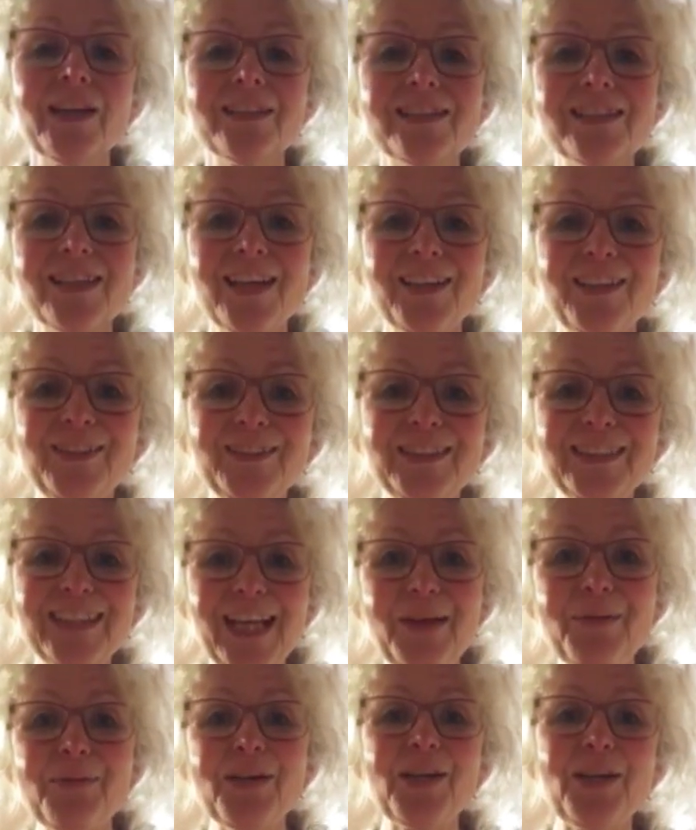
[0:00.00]
So
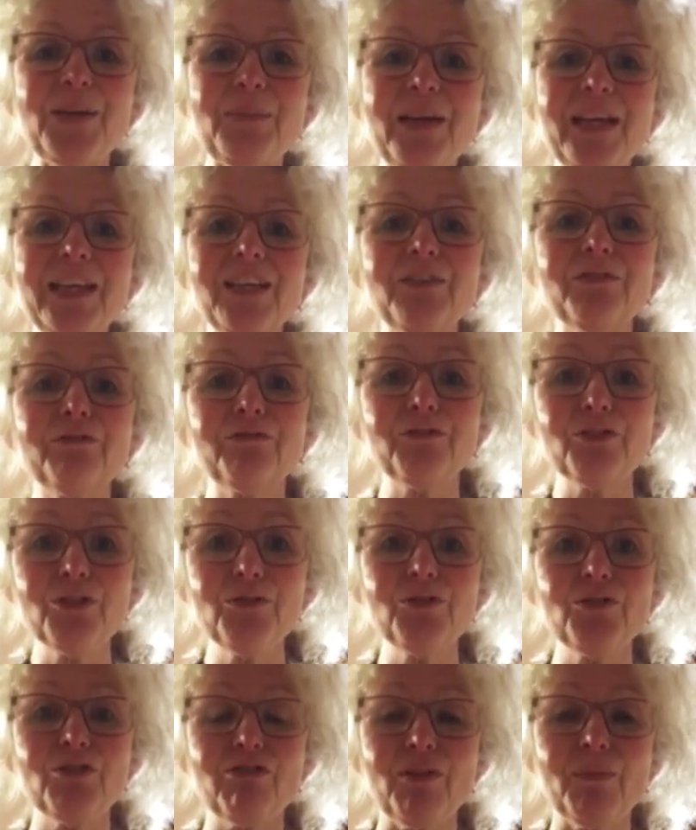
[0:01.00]
today we're going to make a
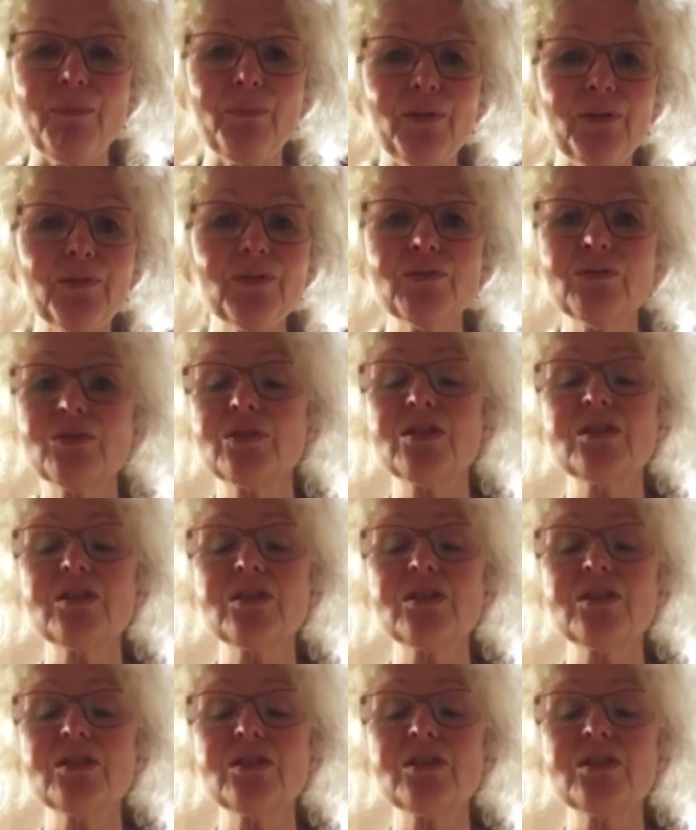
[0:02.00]
fruit crumble.